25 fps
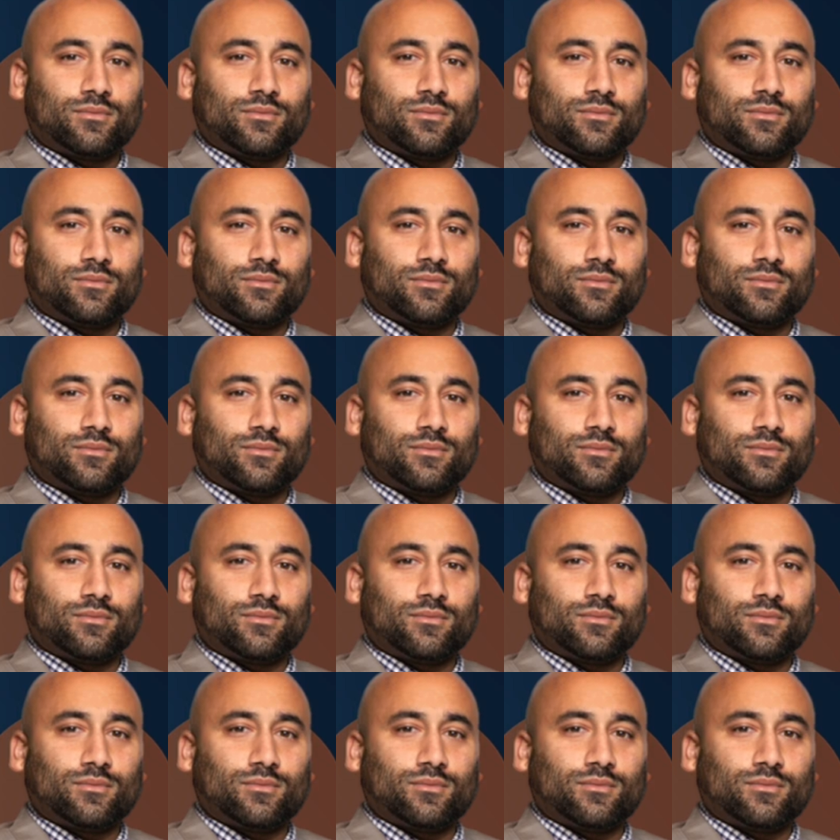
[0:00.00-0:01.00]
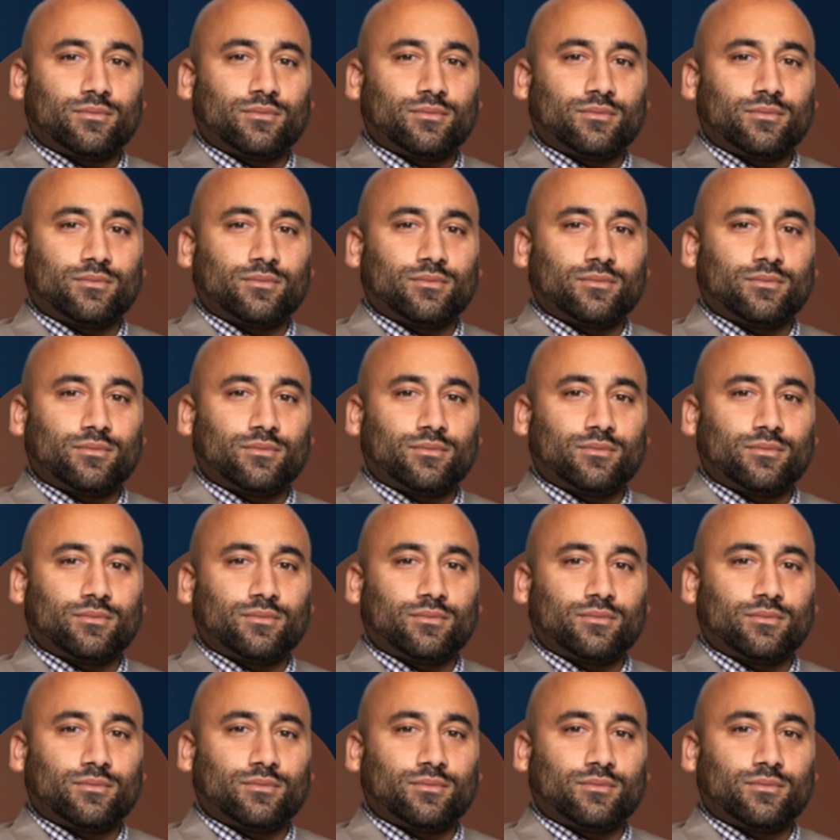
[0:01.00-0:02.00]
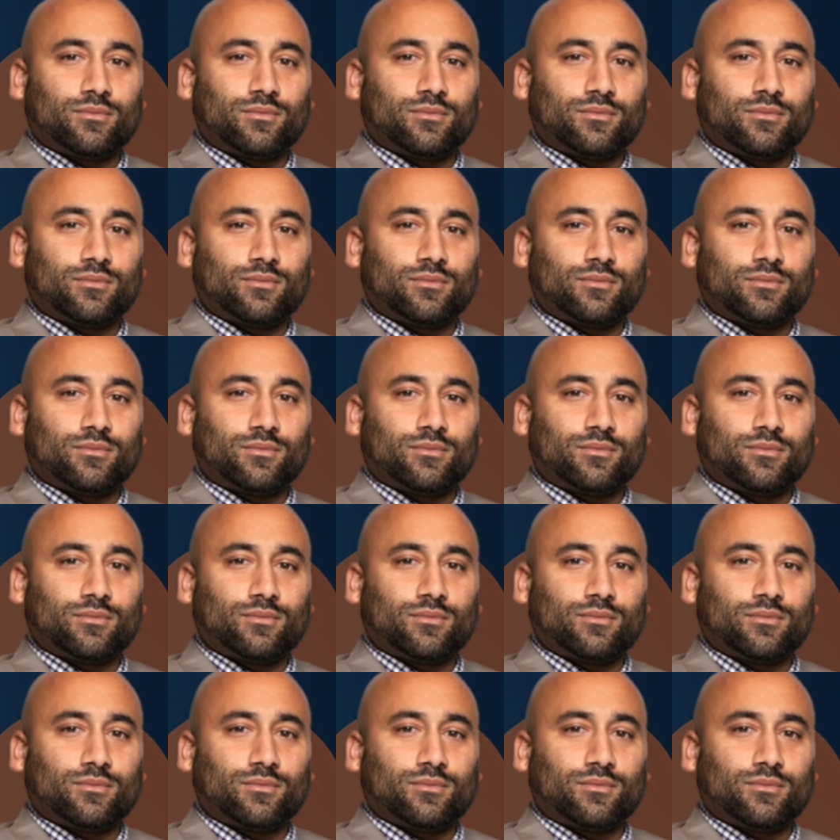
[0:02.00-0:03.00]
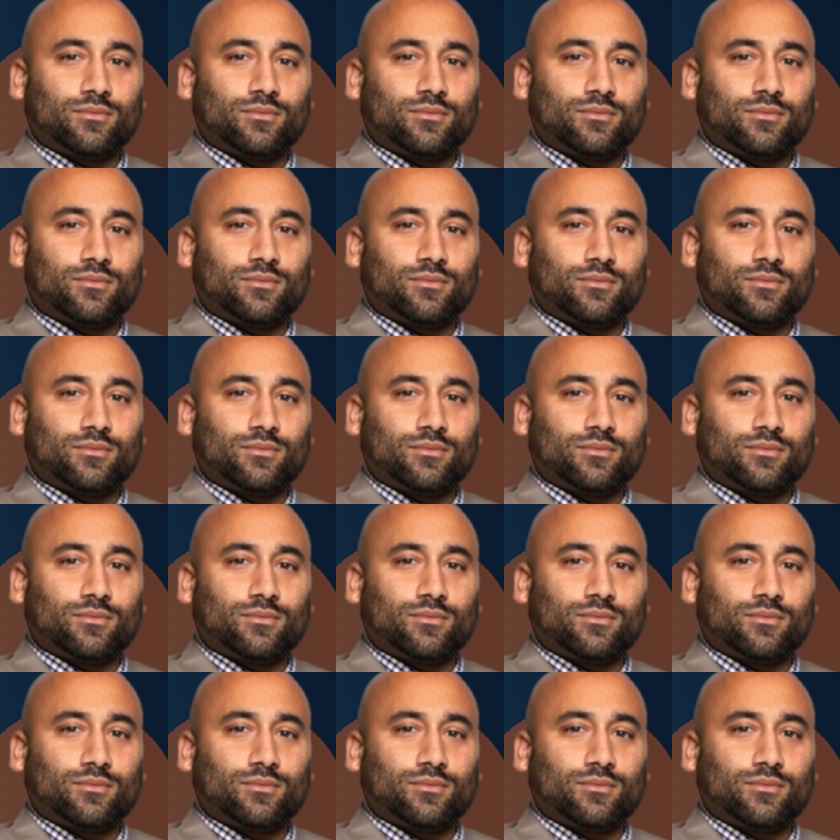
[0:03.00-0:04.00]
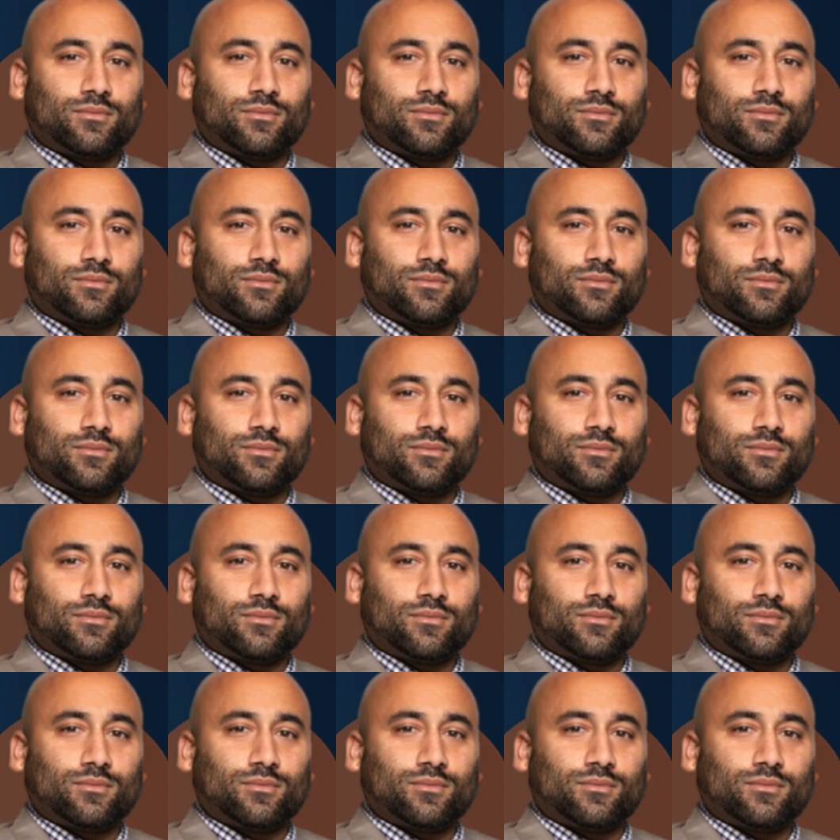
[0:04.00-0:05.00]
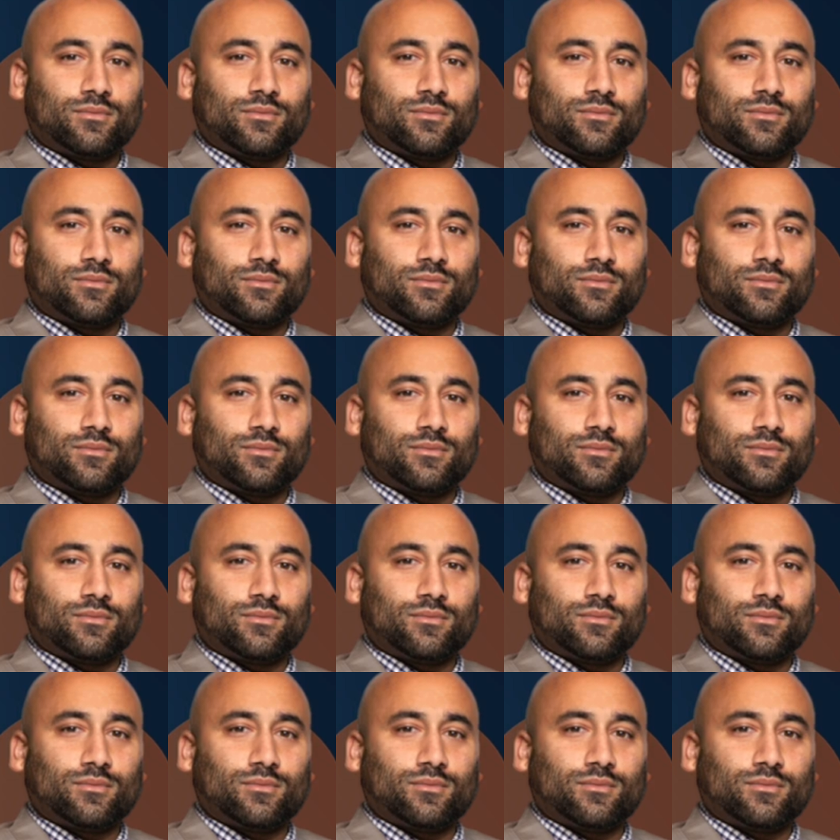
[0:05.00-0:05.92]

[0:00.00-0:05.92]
(no lip movement)